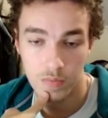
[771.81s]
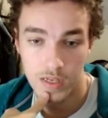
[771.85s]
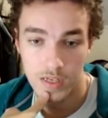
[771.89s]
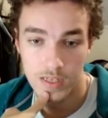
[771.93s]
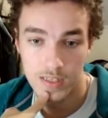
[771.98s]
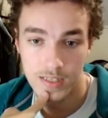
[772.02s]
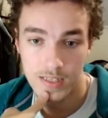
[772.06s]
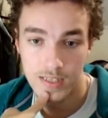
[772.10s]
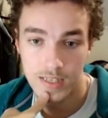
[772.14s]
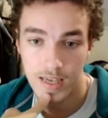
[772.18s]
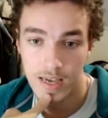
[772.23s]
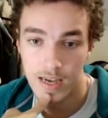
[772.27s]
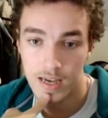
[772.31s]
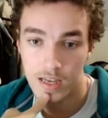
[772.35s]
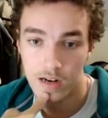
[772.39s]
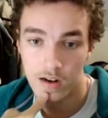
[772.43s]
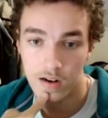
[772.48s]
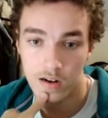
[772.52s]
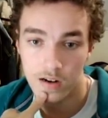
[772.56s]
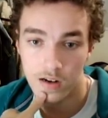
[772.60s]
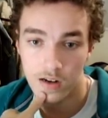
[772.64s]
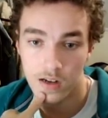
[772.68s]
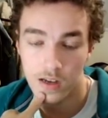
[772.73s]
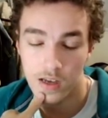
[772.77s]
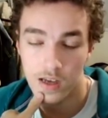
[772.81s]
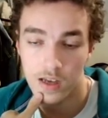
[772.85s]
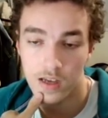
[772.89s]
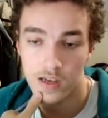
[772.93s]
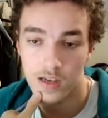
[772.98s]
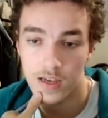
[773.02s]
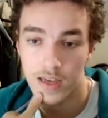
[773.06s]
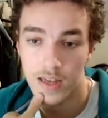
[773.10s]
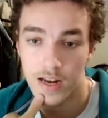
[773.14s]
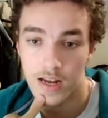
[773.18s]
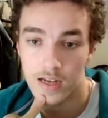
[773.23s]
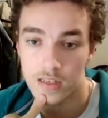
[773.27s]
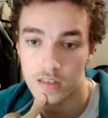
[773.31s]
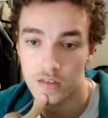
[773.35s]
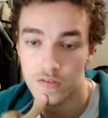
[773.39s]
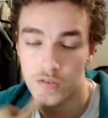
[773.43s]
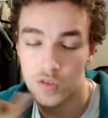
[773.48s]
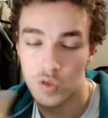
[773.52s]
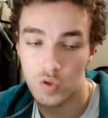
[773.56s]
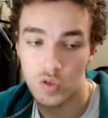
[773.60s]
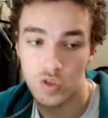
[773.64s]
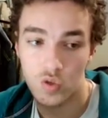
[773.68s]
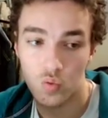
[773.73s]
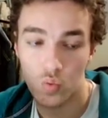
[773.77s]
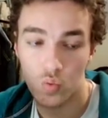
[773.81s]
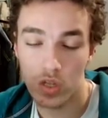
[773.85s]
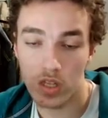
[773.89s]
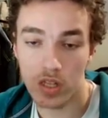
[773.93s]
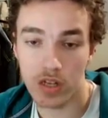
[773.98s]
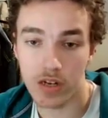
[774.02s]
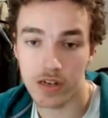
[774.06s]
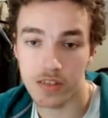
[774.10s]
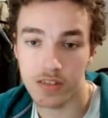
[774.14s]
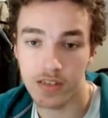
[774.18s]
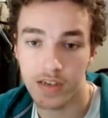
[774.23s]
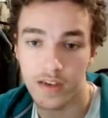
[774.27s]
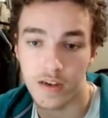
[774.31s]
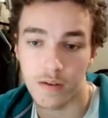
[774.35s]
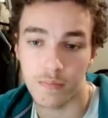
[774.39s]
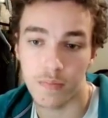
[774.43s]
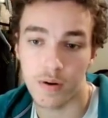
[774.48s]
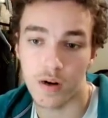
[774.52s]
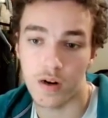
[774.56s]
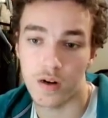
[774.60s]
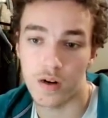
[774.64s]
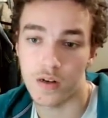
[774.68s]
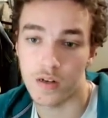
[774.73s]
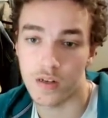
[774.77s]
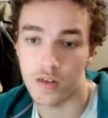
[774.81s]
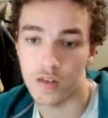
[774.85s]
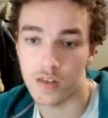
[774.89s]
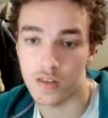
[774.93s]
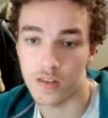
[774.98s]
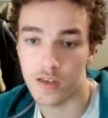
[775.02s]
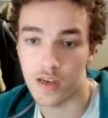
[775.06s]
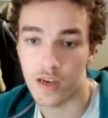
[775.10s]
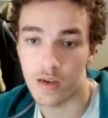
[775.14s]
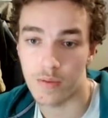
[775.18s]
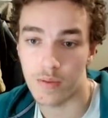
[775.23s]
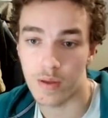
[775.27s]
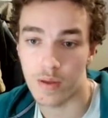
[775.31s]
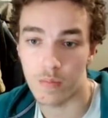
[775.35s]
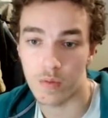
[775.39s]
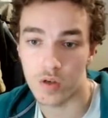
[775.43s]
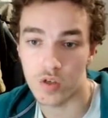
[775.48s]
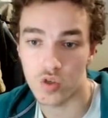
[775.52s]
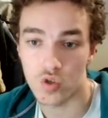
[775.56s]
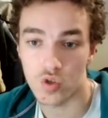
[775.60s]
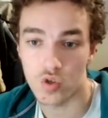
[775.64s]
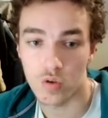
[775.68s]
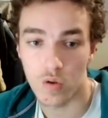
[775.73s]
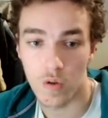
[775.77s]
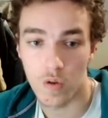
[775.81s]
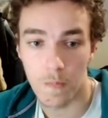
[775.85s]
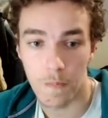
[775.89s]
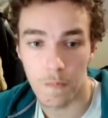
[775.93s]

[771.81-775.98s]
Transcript: because this king cannot get active, so it's really not taking part in the game that much.